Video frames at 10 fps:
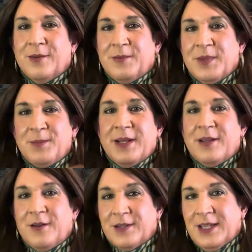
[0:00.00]
it's my
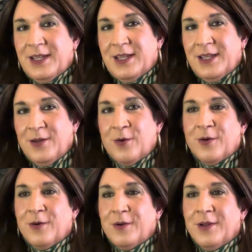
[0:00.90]
doggy,
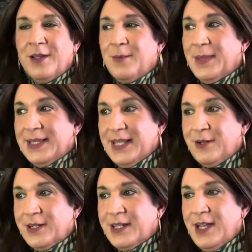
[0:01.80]
or my
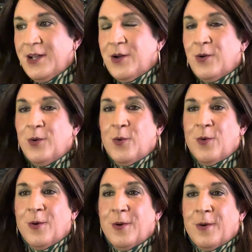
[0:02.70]
sacred cow,
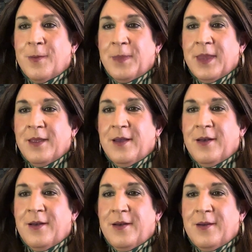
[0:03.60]
or
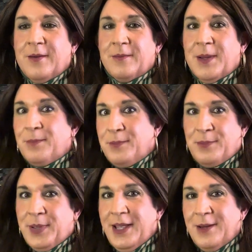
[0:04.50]
my
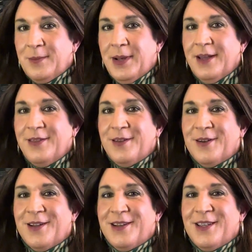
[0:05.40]
pet
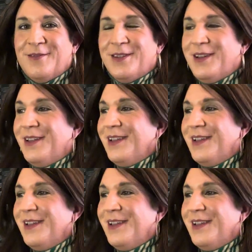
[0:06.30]
python, even.